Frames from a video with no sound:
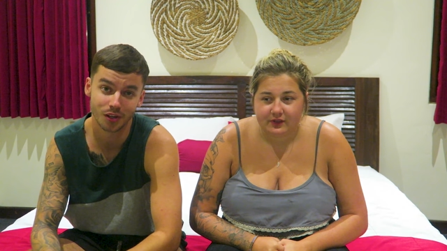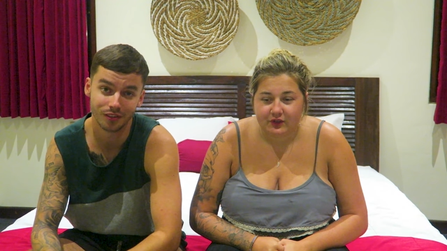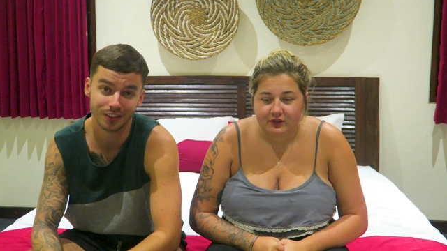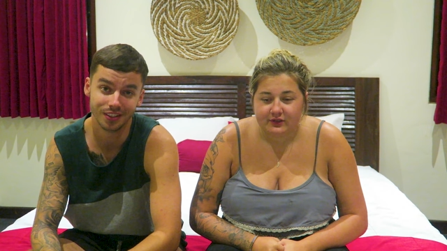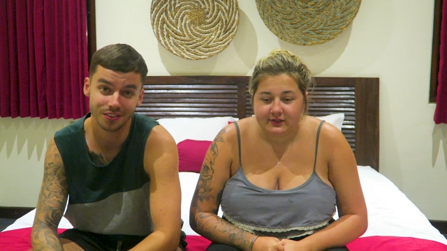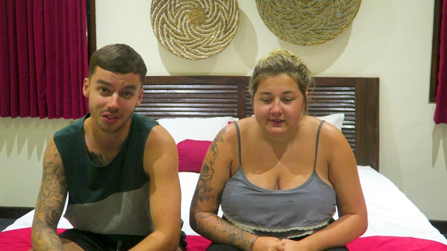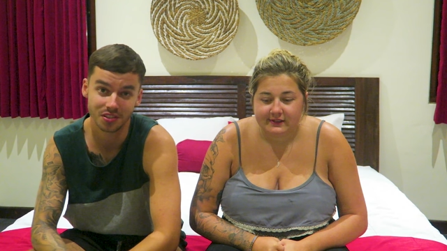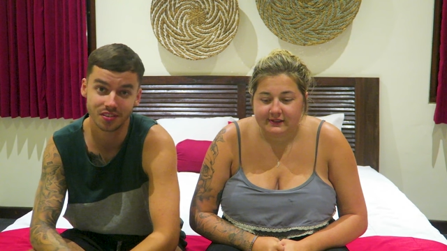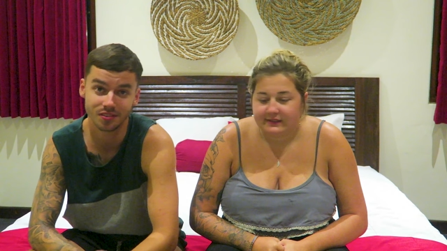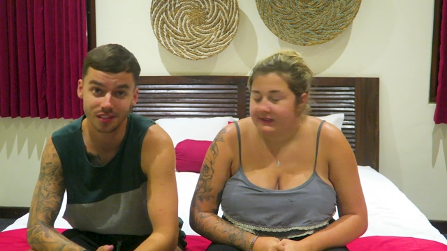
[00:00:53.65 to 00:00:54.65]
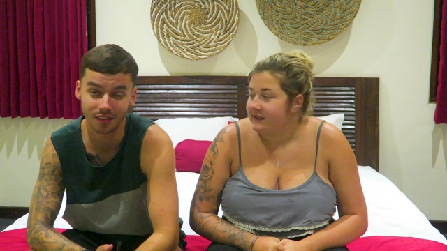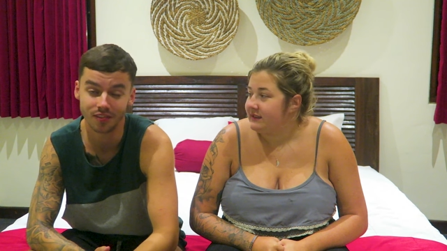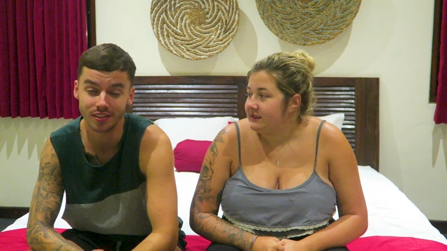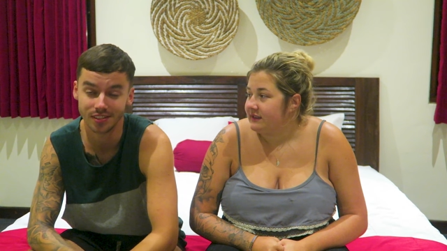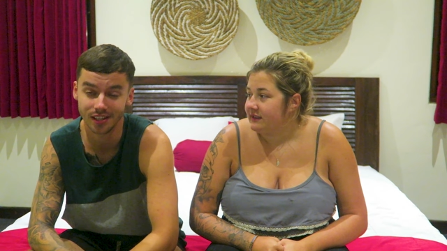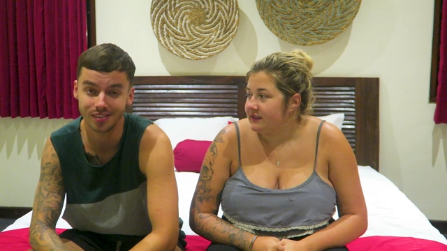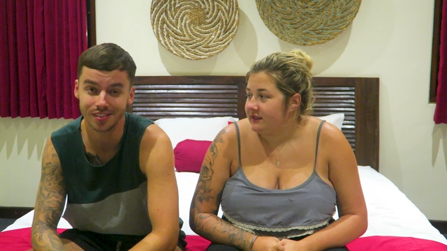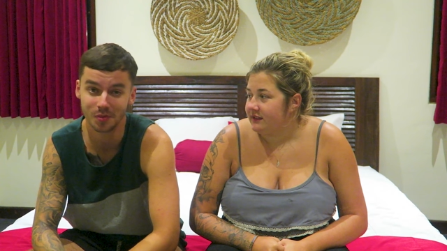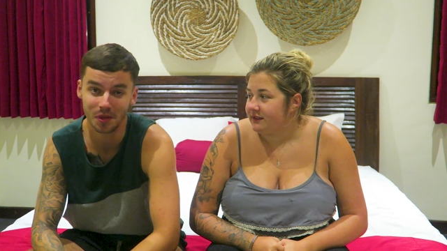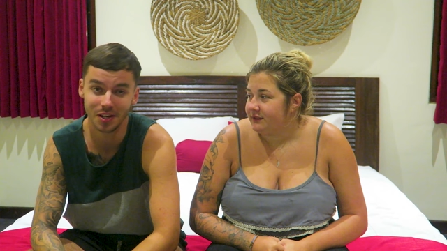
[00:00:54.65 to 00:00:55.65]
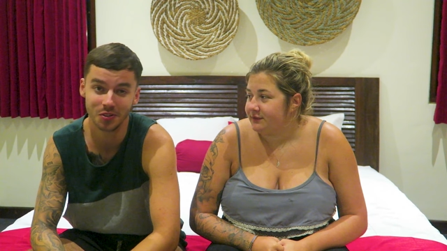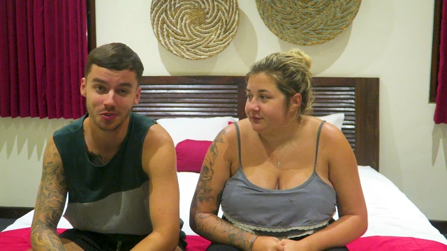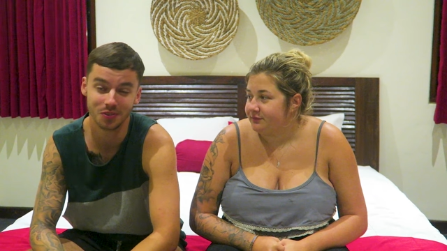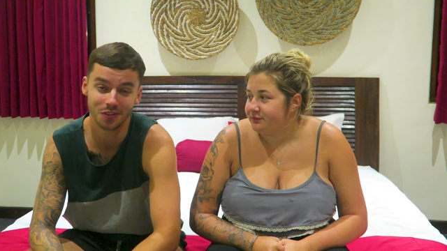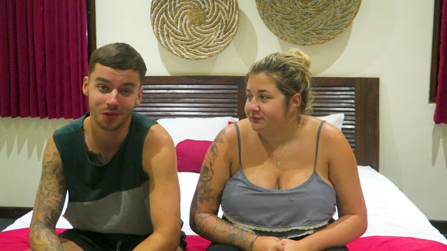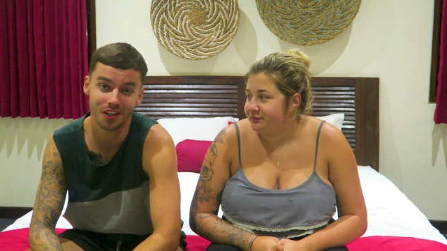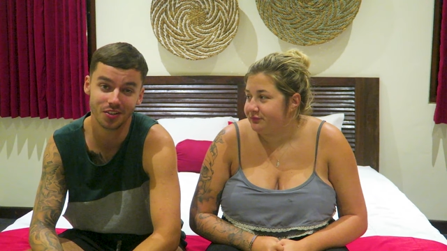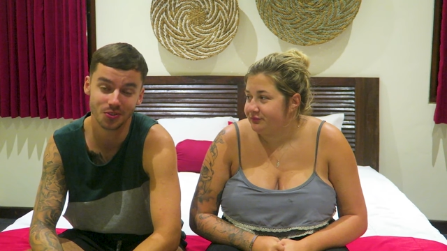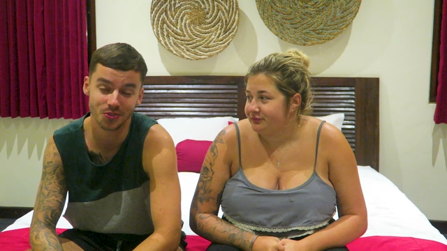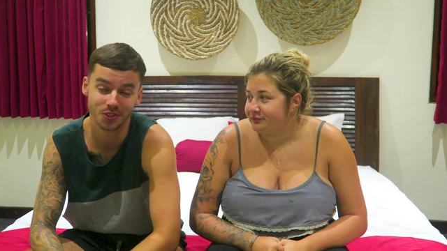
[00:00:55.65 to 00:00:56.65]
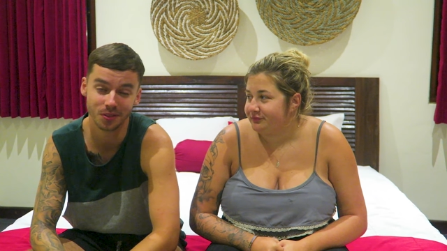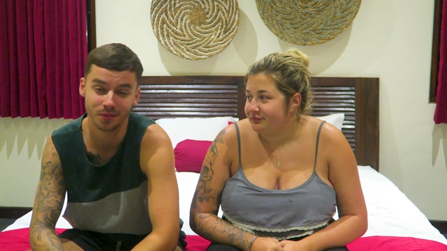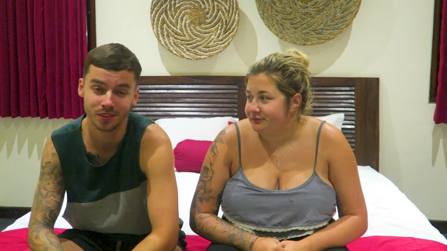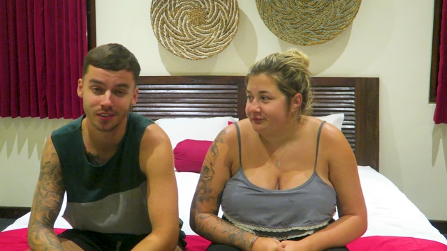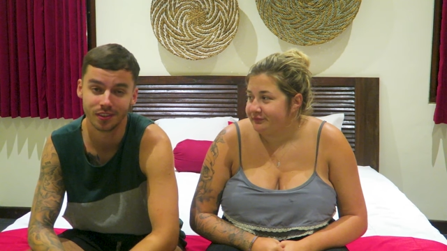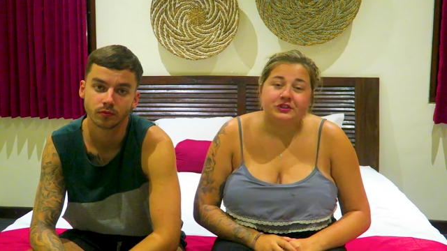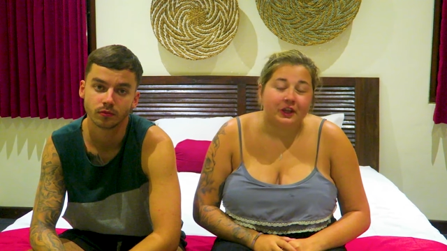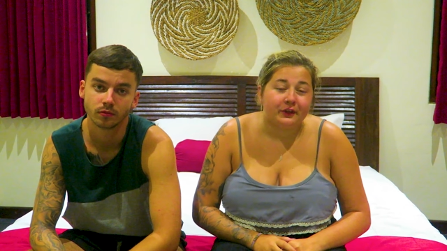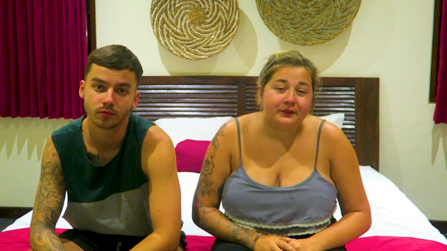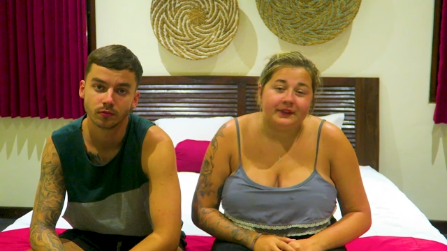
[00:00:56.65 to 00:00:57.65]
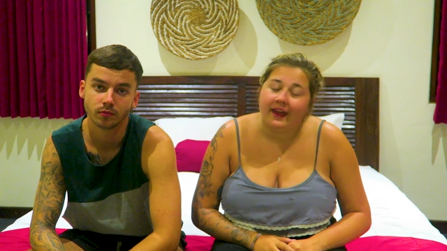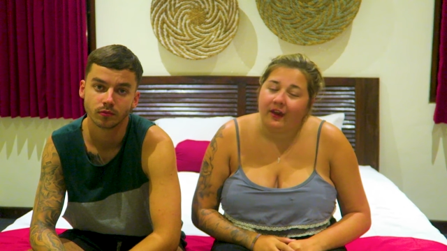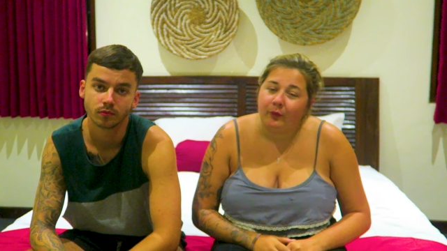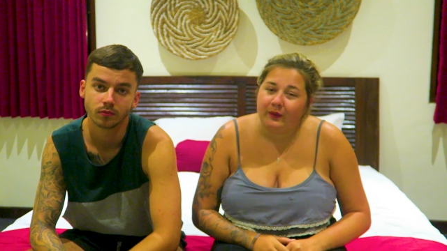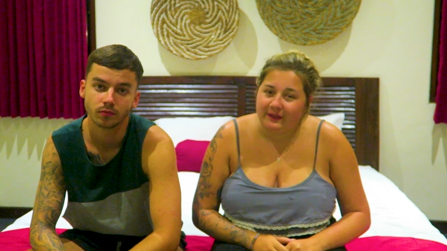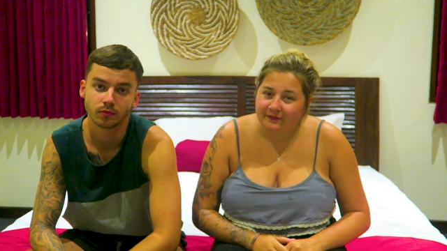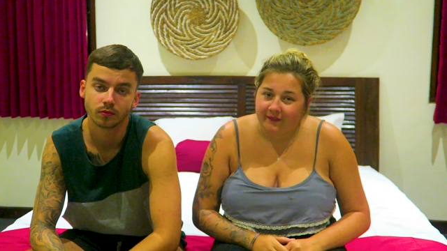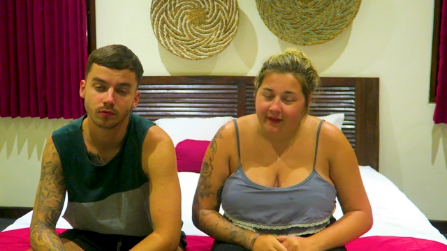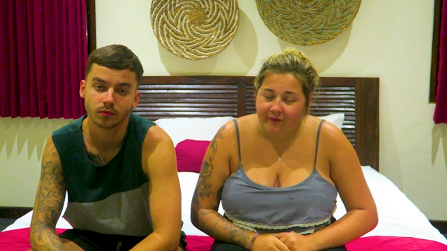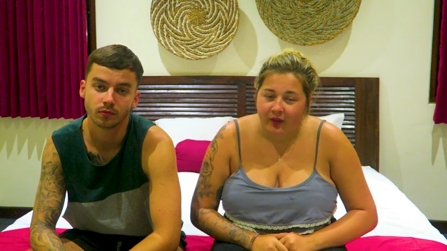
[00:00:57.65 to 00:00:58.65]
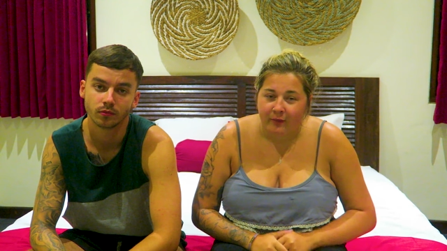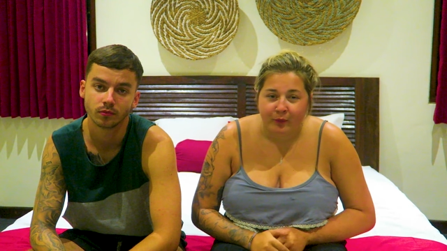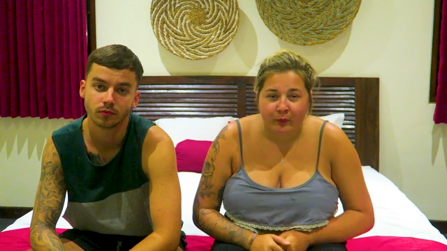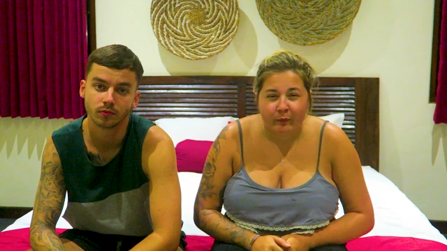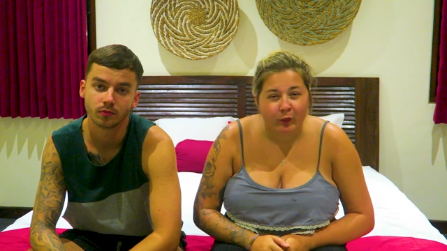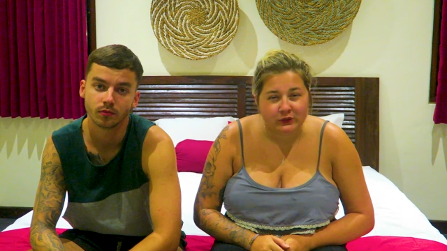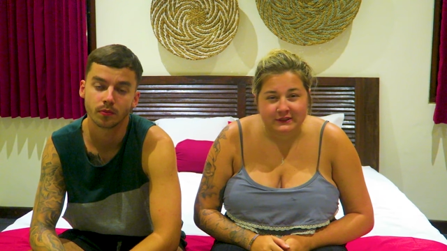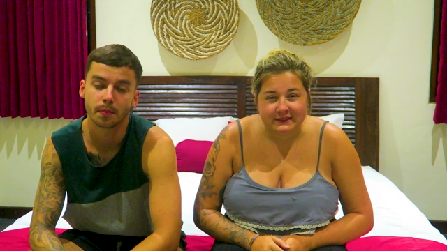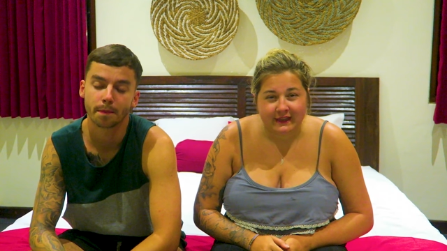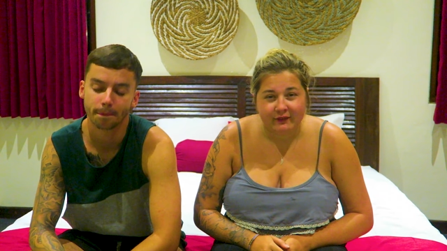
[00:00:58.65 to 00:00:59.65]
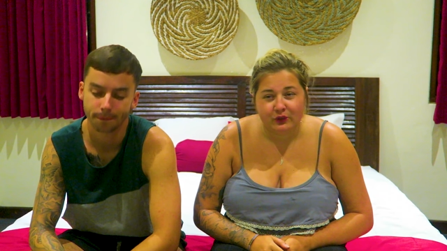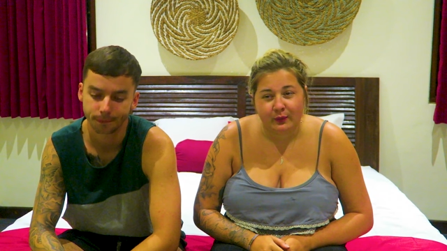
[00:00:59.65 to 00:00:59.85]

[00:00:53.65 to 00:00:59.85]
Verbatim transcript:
Speaker 1: travelling, so it's definitely testing the boundaries of the relationship.
Speaker 2: So yeah, we lived together, but we wasn't together